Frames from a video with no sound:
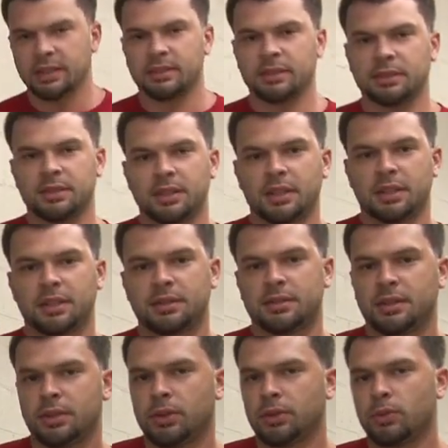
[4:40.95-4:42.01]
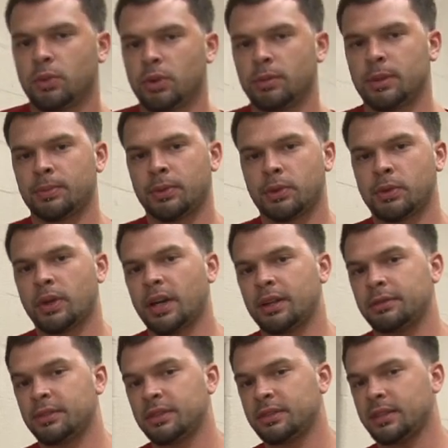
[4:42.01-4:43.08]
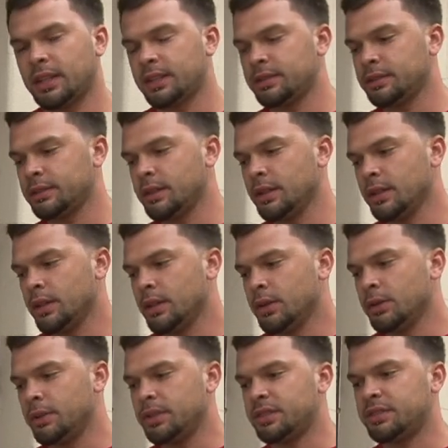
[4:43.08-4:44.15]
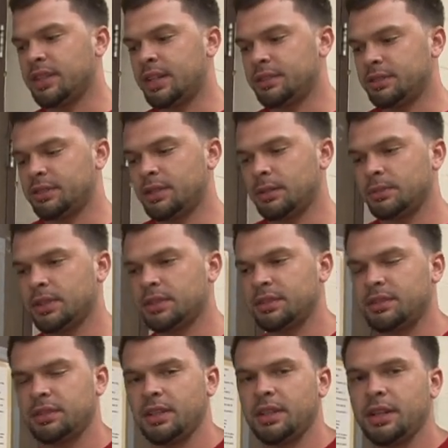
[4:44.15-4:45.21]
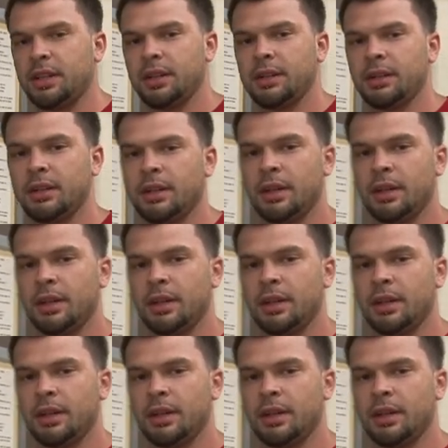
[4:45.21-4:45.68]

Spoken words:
since there is no warm-up required for the test, we just ask the subject to sit here.